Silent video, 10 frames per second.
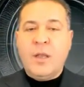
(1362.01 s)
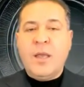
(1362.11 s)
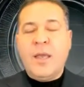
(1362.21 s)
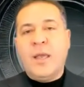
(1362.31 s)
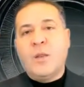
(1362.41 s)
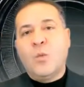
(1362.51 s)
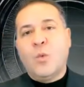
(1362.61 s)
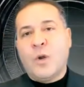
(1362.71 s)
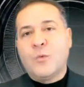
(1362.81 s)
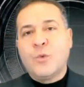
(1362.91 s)
And
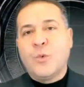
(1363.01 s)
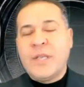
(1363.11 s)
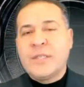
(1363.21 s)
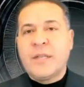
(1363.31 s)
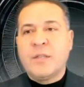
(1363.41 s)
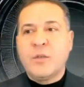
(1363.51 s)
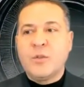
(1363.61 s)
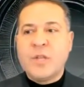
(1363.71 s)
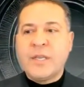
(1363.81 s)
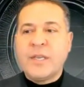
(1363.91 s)
one of the ways that
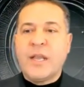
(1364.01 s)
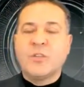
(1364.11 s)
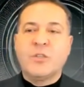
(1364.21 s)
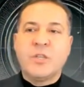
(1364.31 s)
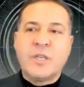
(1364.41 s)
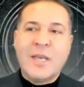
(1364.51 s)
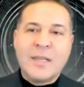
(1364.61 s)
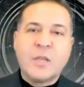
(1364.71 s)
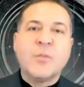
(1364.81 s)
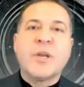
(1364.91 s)
they can actually get
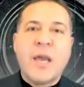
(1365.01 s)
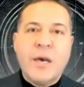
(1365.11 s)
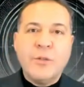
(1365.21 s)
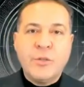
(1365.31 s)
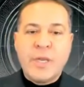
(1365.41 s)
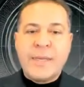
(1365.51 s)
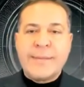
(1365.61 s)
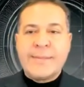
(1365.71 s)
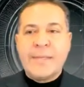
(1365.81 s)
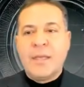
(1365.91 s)
that money out is